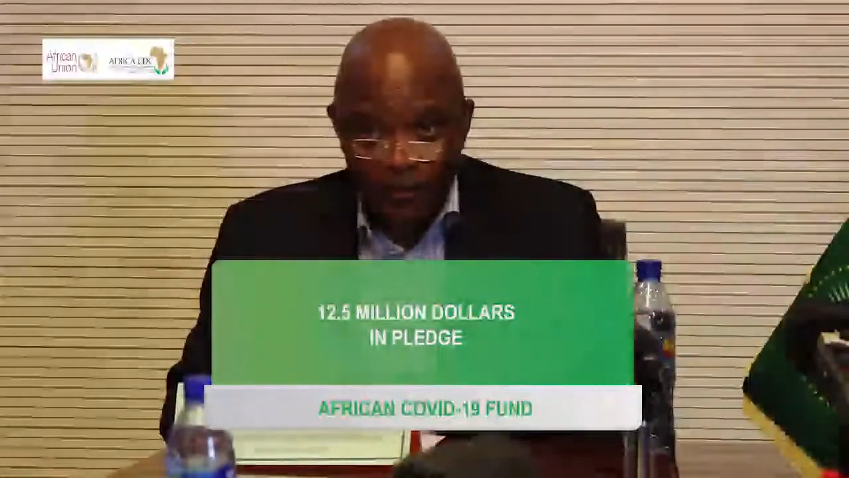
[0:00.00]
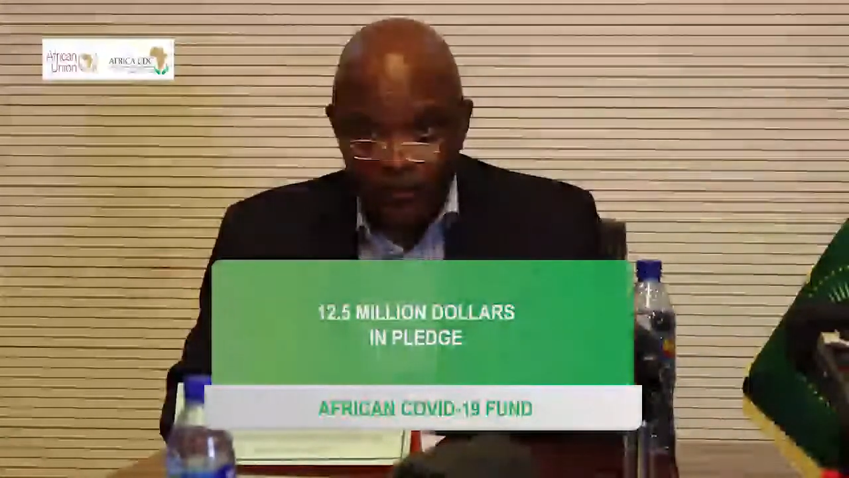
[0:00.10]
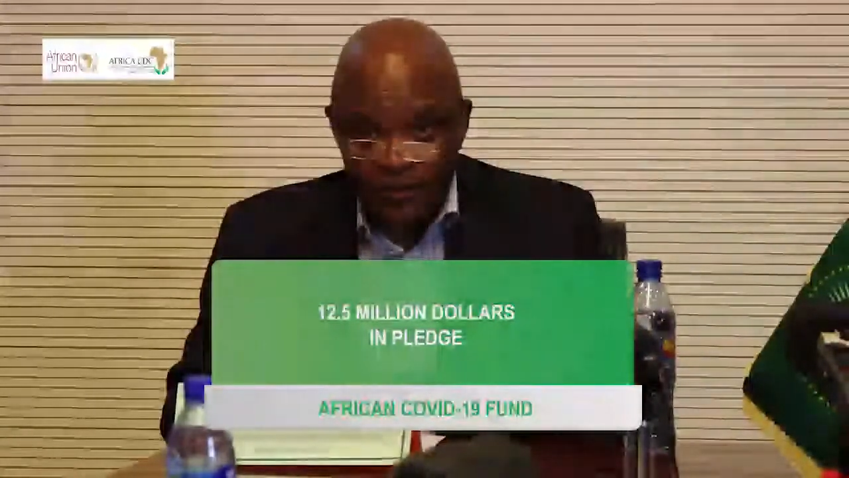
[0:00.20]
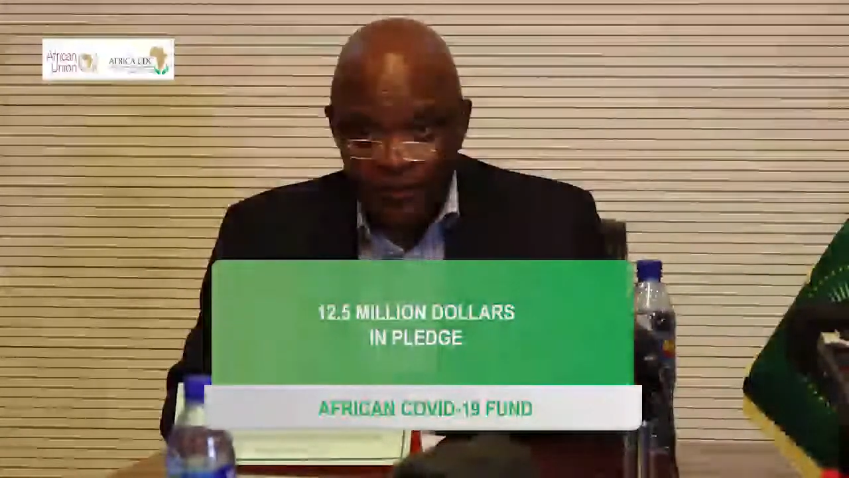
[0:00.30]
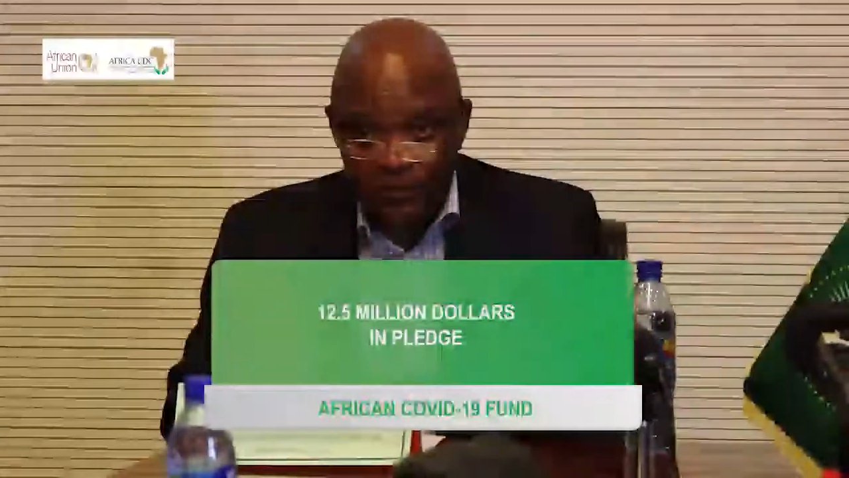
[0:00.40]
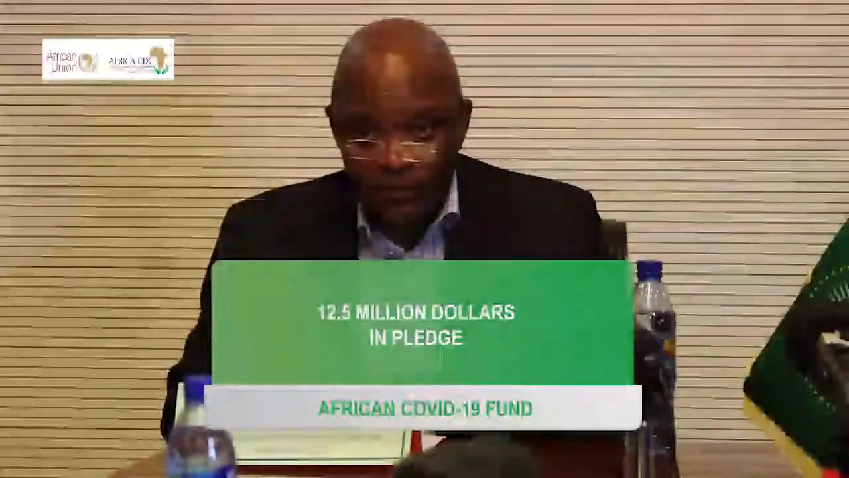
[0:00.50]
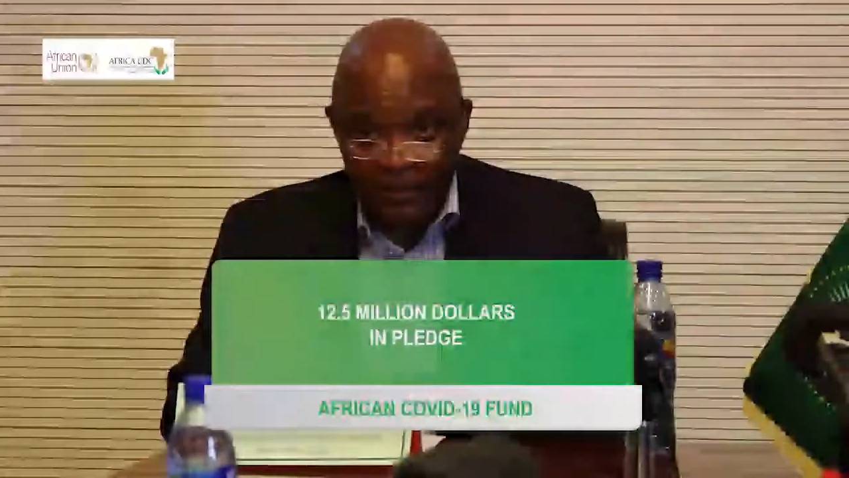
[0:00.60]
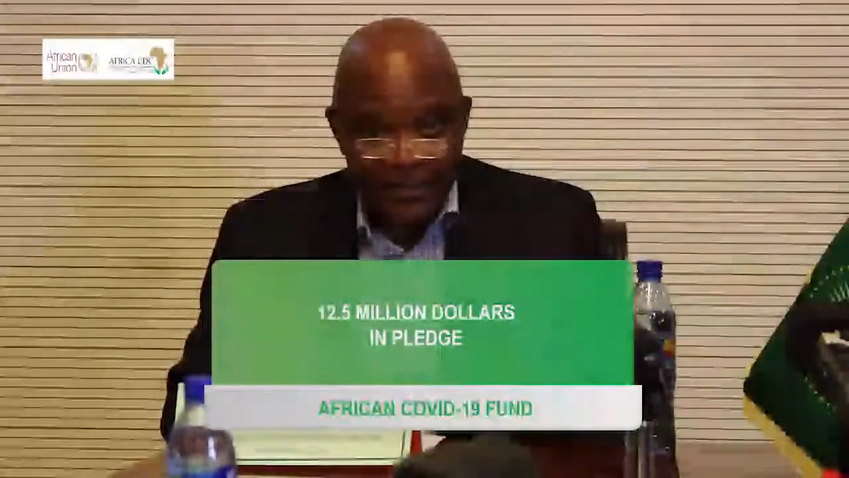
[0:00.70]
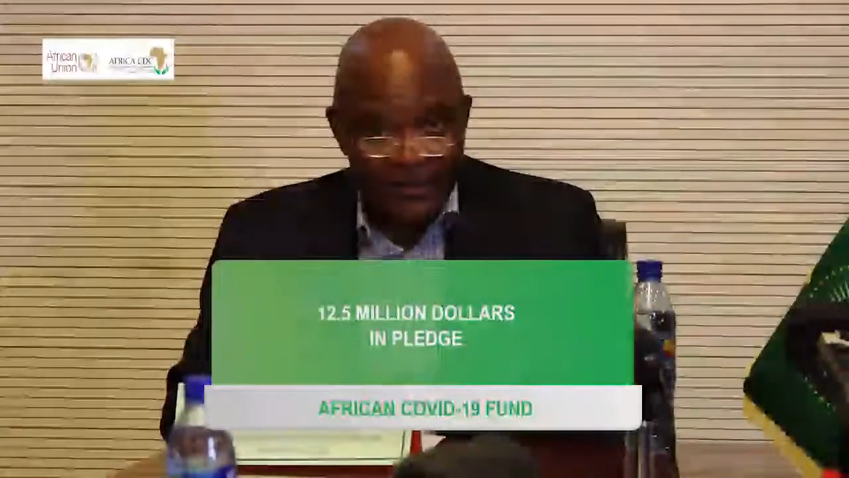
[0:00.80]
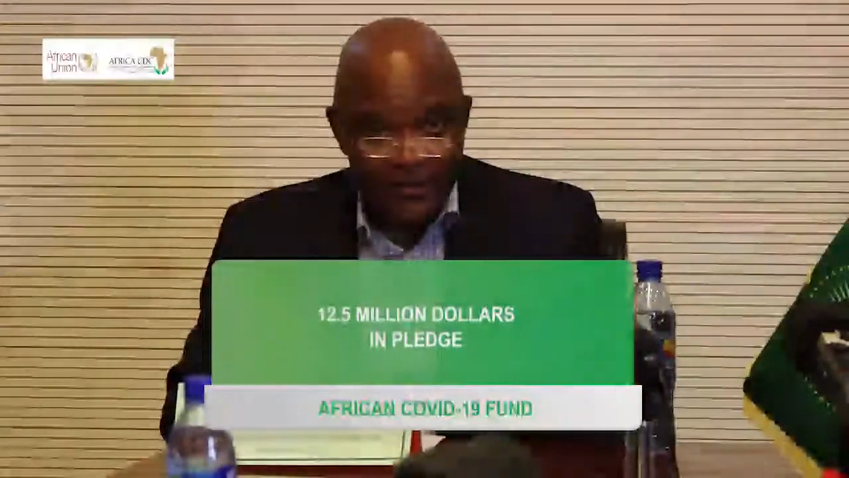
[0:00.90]
all to
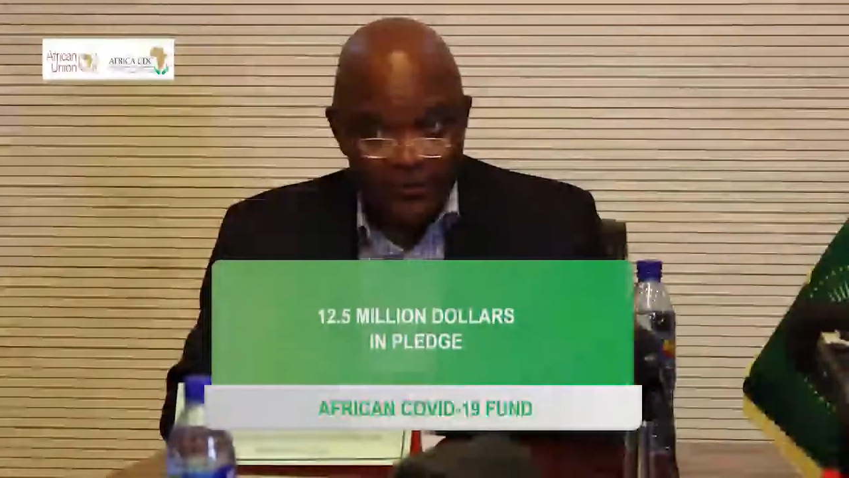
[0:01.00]
rally the